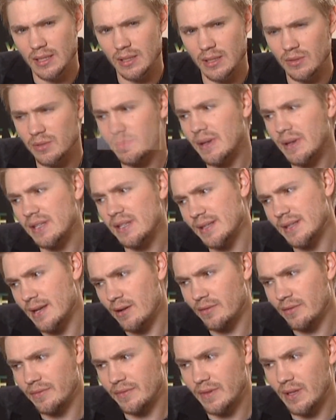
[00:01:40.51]
it was
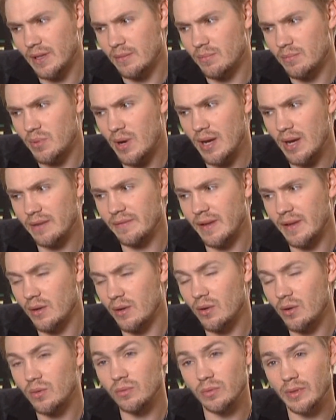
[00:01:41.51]
myself and Brian
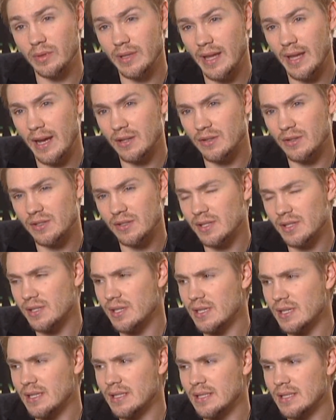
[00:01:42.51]
Van Holt were the actors in the
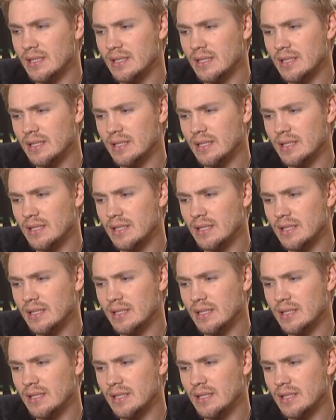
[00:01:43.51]
scene,